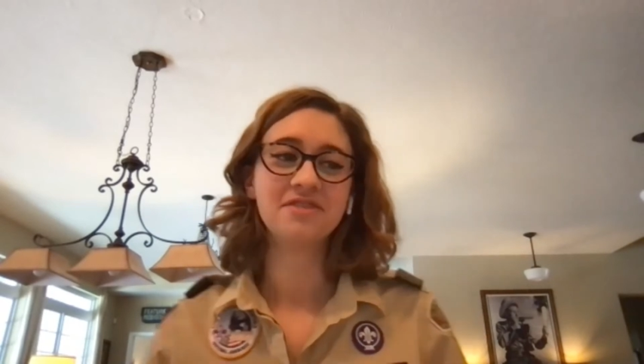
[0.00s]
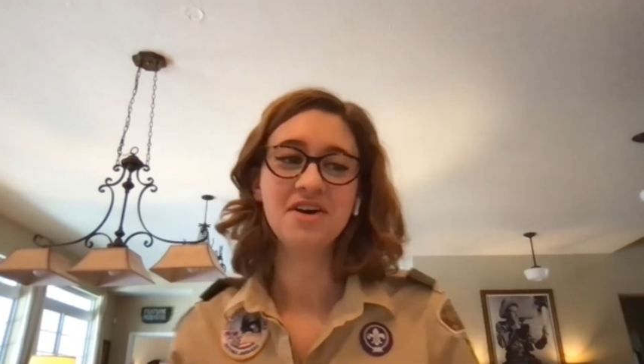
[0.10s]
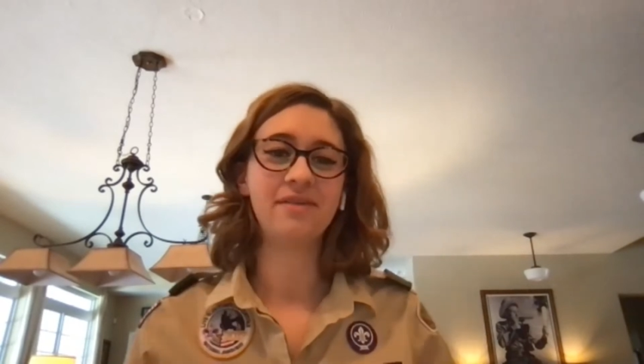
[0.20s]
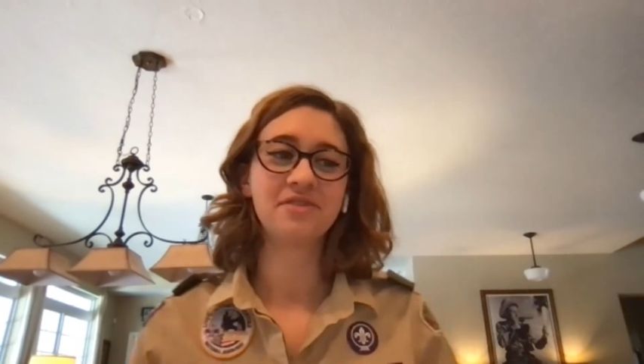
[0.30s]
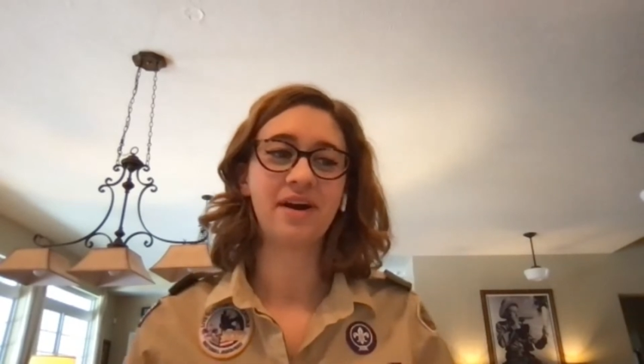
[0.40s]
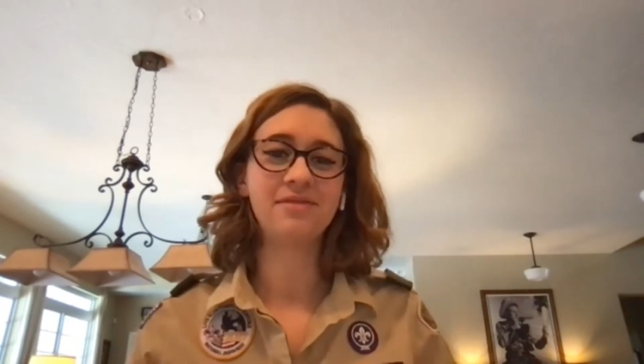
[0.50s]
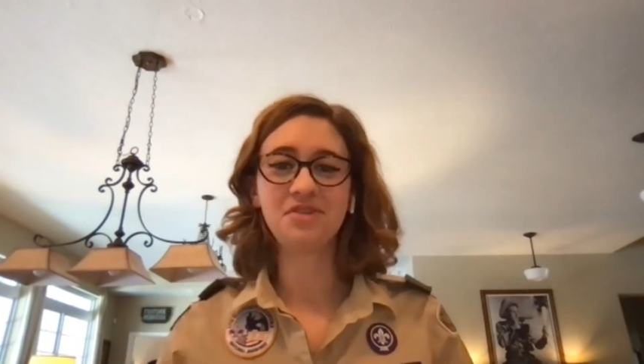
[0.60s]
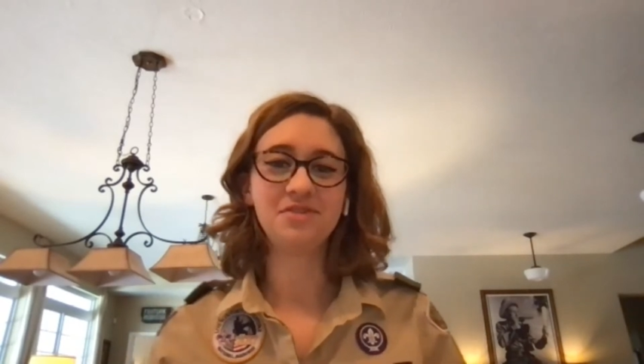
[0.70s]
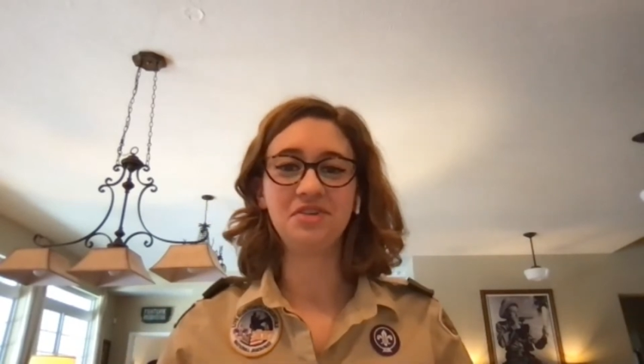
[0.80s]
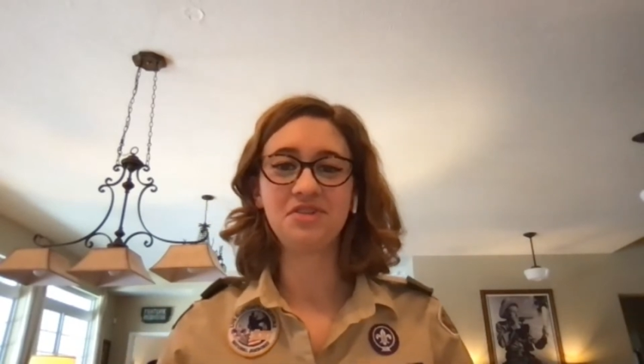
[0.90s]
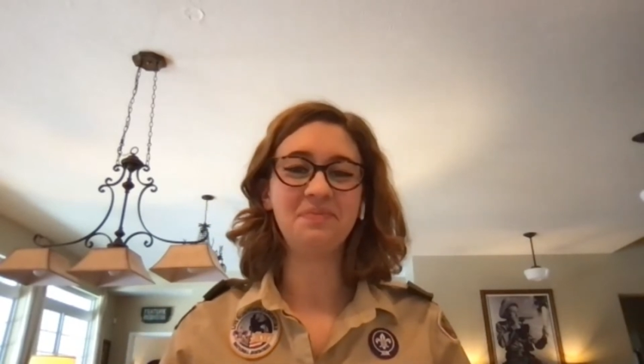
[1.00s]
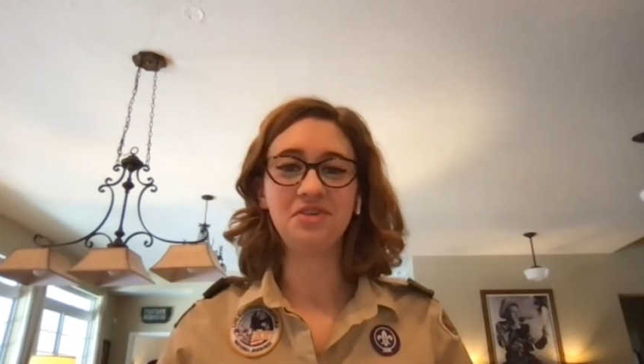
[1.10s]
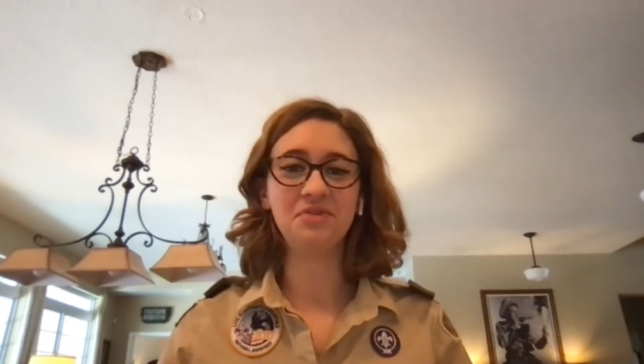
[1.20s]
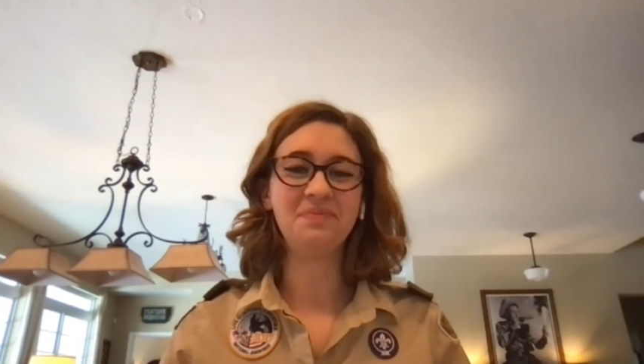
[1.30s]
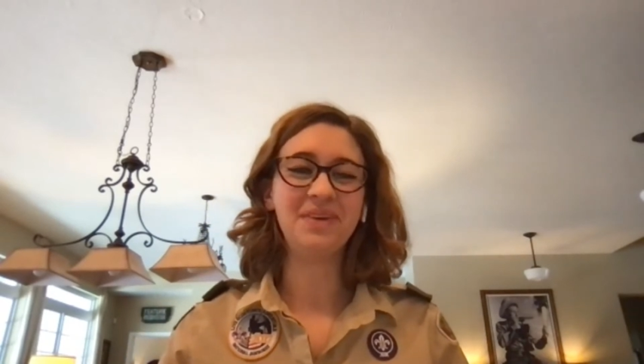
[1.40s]
So I was used
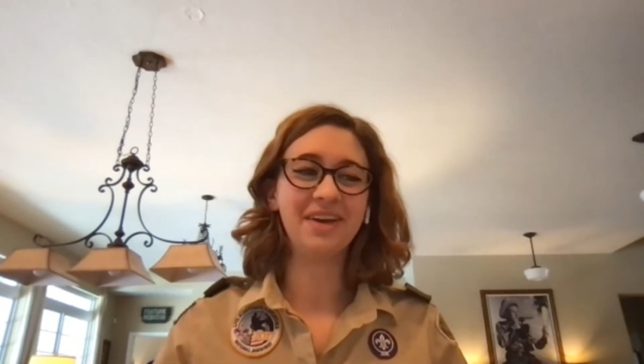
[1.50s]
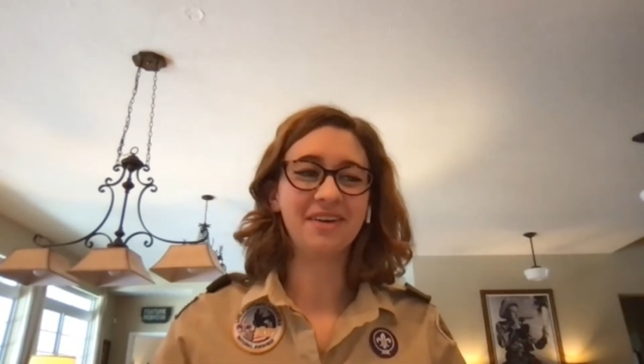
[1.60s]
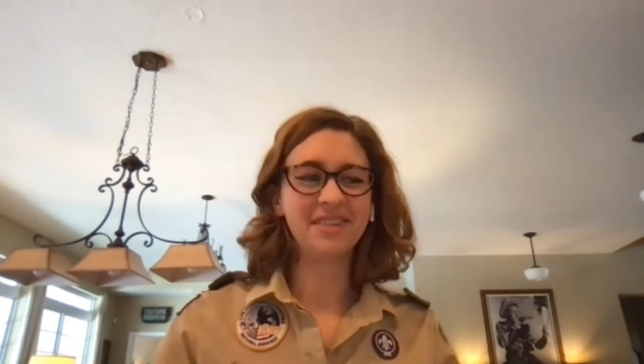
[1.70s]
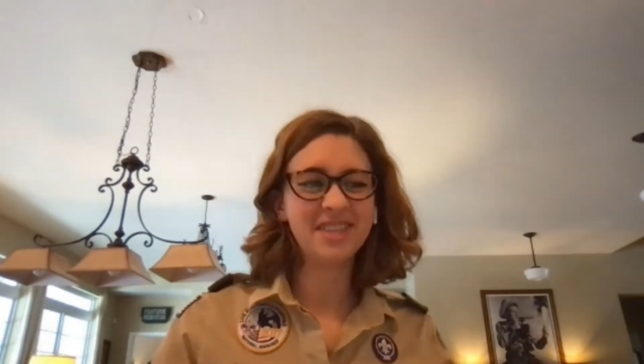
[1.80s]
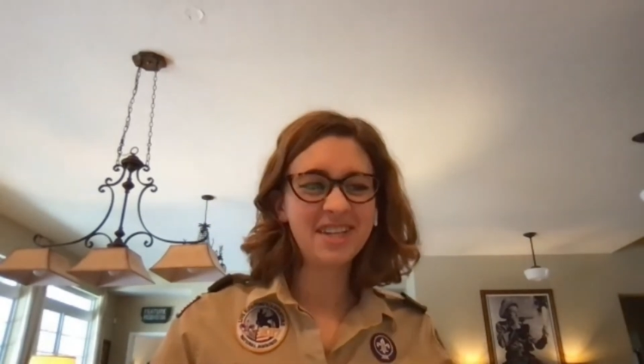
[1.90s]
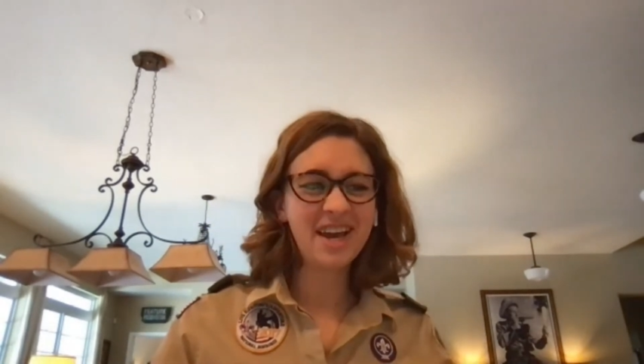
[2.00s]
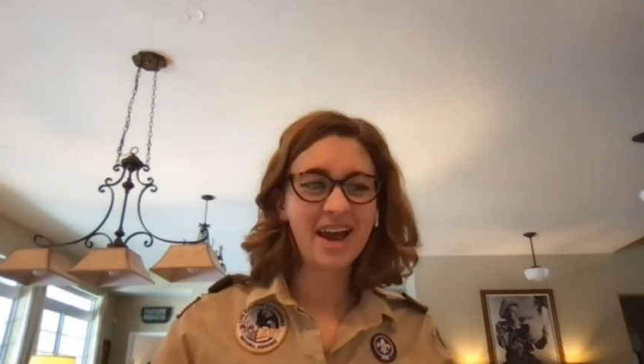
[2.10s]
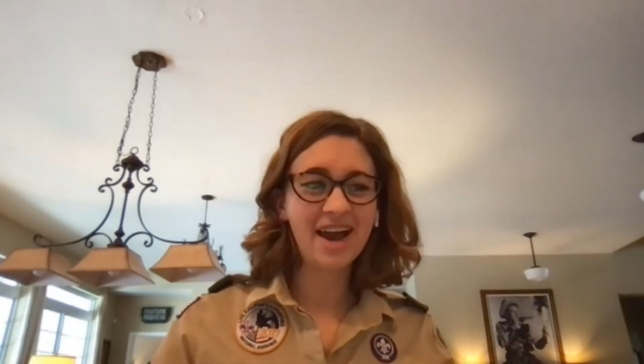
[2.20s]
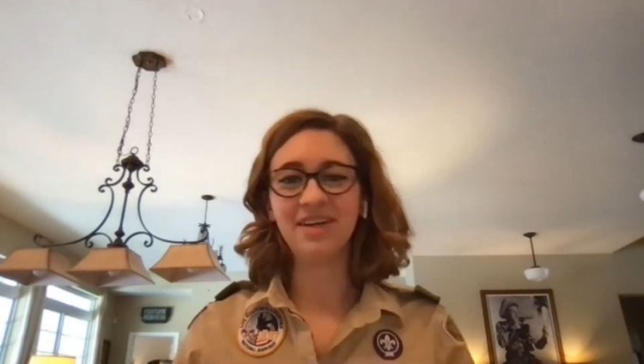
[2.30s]
to being on staff,